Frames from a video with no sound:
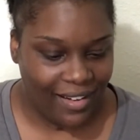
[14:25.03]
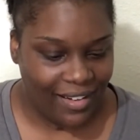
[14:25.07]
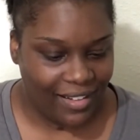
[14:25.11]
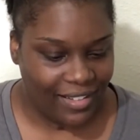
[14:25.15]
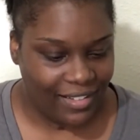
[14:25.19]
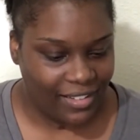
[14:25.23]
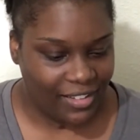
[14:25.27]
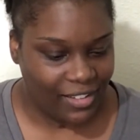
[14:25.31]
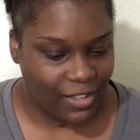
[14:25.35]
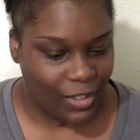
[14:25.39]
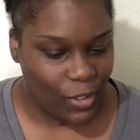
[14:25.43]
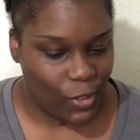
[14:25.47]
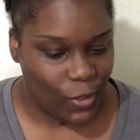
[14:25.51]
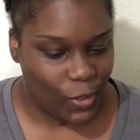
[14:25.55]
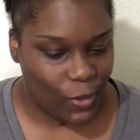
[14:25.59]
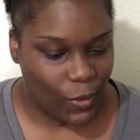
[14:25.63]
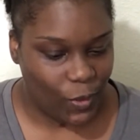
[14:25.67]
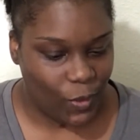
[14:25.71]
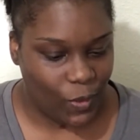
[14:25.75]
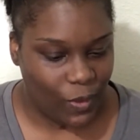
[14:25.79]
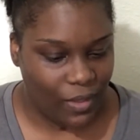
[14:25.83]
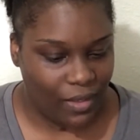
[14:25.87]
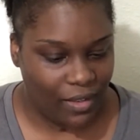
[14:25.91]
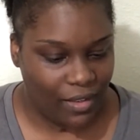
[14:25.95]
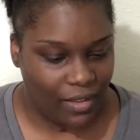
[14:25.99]

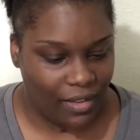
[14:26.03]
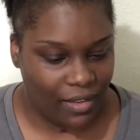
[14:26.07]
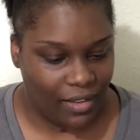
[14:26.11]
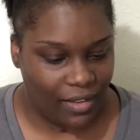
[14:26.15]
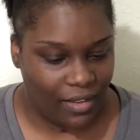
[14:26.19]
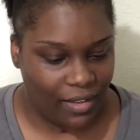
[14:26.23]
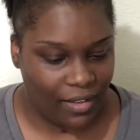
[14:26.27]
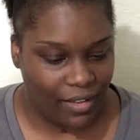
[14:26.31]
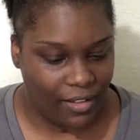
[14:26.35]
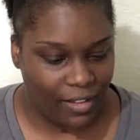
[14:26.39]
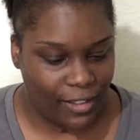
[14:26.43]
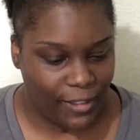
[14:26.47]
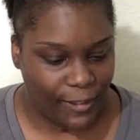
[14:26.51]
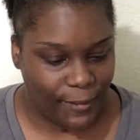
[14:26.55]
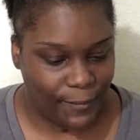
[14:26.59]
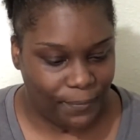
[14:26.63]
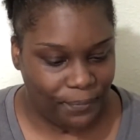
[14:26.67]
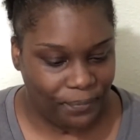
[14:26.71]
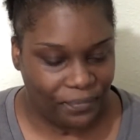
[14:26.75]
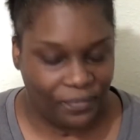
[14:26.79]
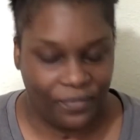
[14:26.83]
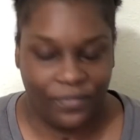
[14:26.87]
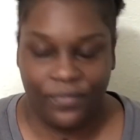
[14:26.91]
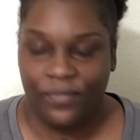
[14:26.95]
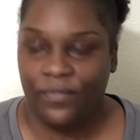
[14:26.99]
So, um,
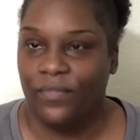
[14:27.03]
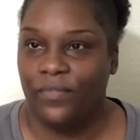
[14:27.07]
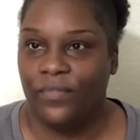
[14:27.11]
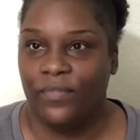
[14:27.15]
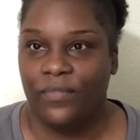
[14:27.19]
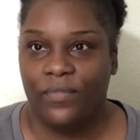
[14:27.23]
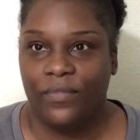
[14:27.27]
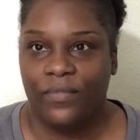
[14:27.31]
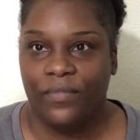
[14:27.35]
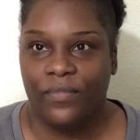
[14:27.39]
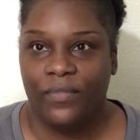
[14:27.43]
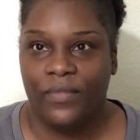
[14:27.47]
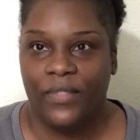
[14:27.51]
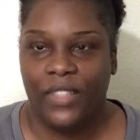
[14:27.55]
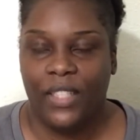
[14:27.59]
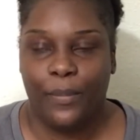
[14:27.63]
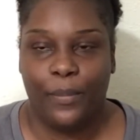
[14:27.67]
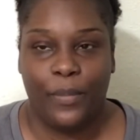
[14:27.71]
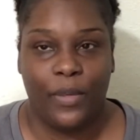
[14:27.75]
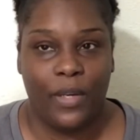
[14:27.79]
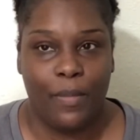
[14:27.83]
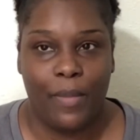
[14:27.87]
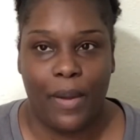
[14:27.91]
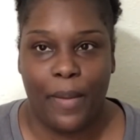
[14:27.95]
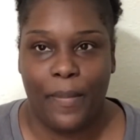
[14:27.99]

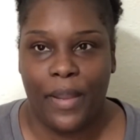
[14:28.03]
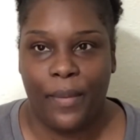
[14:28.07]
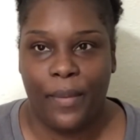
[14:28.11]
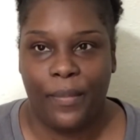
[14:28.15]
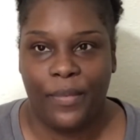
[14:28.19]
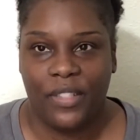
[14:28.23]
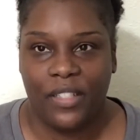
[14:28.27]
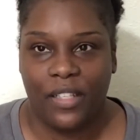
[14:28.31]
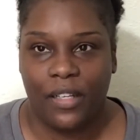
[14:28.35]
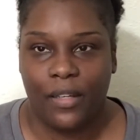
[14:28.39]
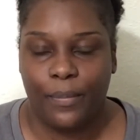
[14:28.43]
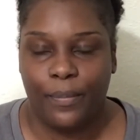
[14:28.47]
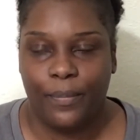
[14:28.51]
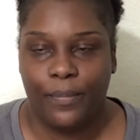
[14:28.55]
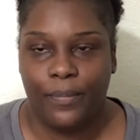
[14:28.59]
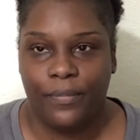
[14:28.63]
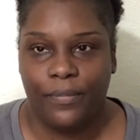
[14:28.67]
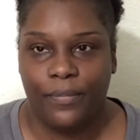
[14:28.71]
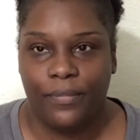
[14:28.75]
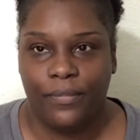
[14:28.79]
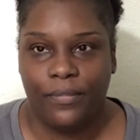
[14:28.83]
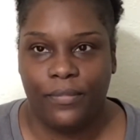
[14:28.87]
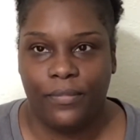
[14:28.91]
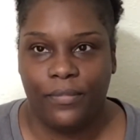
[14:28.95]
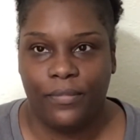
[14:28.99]
putting my babies up,
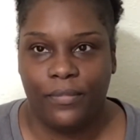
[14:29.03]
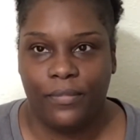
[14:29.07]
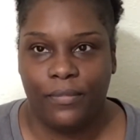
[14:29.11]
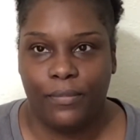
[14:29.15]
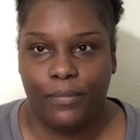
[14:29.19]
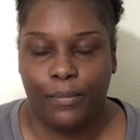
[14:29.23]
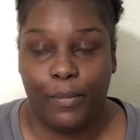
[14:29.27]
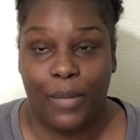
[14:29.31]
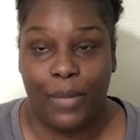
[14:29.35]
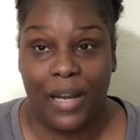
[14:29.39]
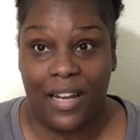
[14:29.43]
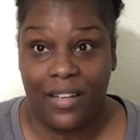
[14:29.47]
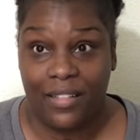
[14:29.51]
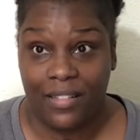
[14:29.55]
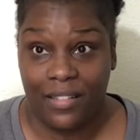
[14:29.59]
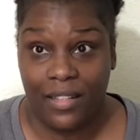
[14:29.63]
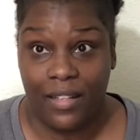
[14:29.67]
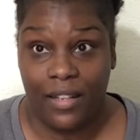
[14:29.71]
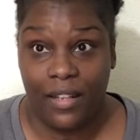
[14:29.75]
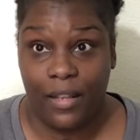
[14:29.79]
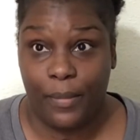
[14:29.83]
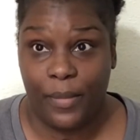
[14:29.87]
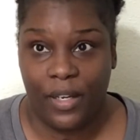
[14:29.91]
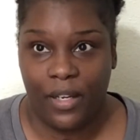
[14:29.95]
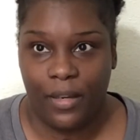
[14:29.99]
boxing
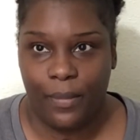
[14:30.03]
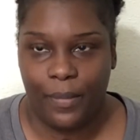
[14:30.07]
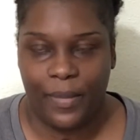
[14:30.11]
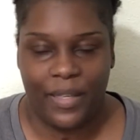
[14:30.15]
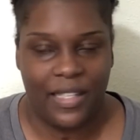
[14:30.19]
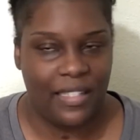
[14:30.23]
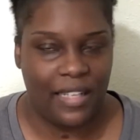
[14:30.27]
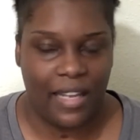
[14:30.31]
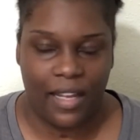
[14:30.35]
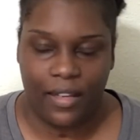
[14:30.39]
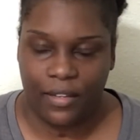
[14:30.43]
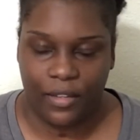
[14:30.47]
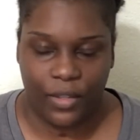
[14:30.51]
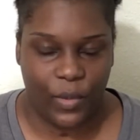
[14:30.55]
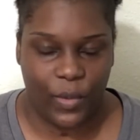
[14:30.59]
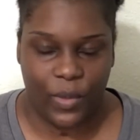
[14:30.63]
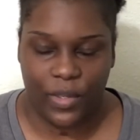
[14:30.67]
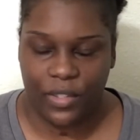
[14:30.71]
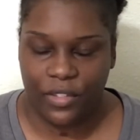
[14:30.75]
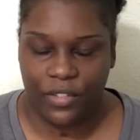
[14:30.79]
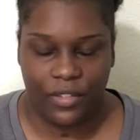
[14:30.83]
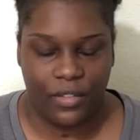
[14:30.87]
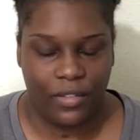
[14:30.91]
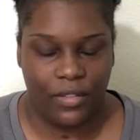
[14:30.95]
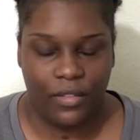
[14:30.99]
them up is out of the
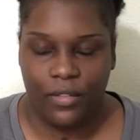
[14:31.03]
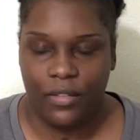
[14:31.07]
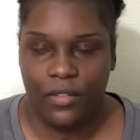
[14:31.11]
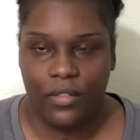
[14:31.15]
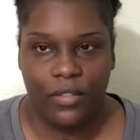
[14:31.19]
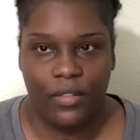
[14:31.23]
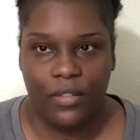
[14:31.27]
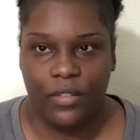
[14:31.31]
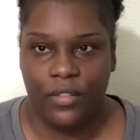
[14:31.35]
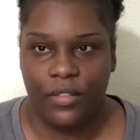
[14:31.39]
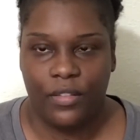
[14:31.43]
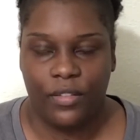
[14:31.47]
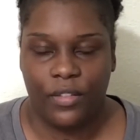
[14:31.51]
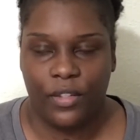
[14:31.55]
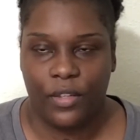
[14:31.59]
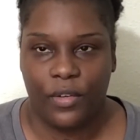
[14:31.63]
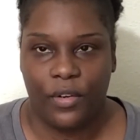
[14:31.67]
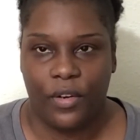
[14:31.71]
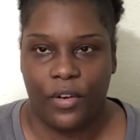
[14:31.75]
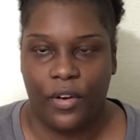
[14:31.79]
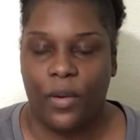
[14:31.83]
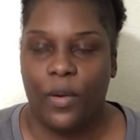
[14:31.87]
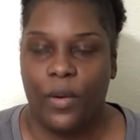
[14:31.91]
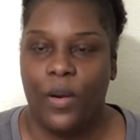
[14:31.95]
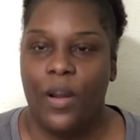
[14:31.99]
question. No, no,
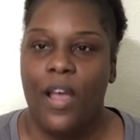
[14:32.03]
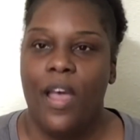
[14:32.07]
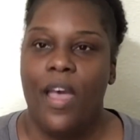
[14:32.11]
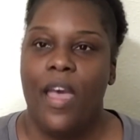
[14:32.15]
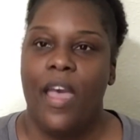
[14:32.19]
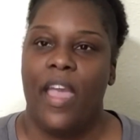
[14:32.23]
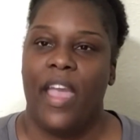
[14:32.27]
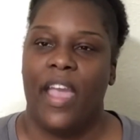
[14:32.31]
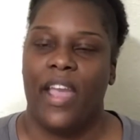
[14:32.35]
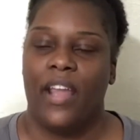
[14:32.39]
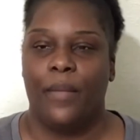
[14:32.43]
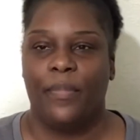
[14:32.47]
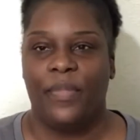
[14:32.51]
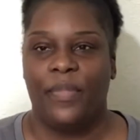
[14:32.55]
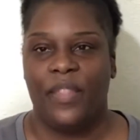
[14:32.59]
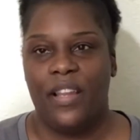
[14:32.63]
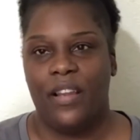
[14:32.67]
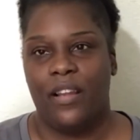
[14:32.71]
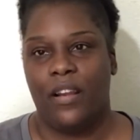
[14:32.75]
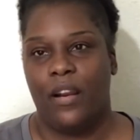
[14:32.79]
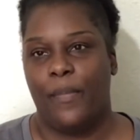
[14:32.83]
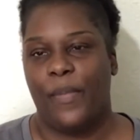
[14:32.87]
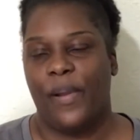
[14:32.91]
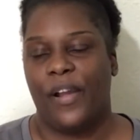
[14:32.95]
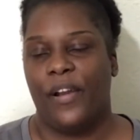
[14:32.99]
no. And I'm
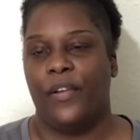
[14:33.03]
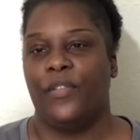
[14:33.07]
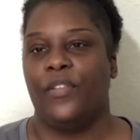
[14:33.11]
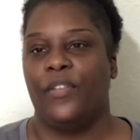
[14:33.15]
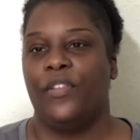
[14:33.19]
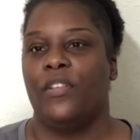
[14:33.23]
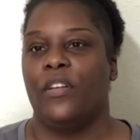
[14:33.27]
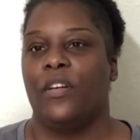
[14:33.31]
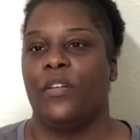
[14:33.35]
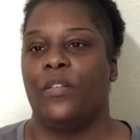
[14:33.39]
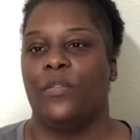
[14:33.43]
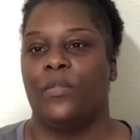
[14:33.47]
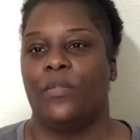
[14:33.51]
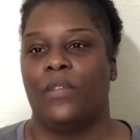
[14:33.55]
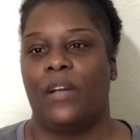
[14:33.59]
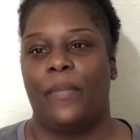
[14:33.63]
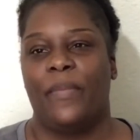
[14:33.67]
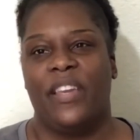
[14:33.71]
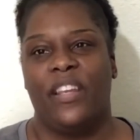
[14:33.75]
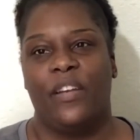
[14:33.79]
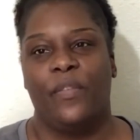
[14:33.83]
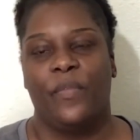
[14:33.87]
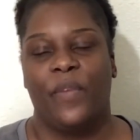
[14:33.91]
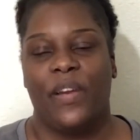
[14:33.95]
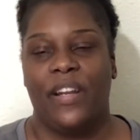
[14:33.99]
thinking about, you know, I'm
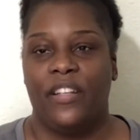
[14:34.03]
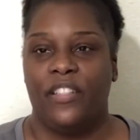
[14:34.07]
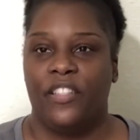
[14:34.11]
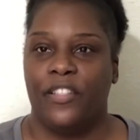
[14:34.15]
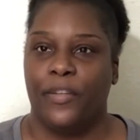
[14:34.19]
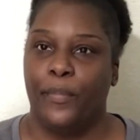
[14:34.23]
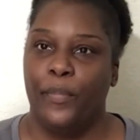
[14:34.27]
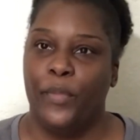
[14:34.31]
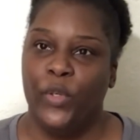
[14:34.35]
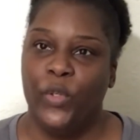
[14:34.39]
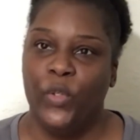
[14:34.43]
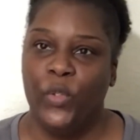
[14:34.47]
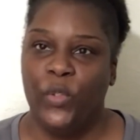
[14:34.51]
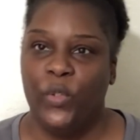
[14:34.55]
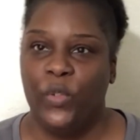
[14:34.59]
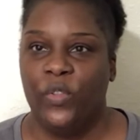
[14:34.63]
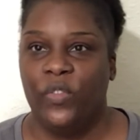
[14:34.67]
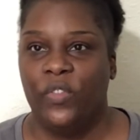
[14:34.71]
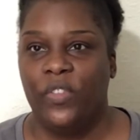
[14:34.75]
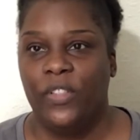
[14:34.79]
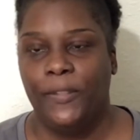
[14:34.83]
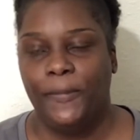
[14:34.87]
getting ready to move.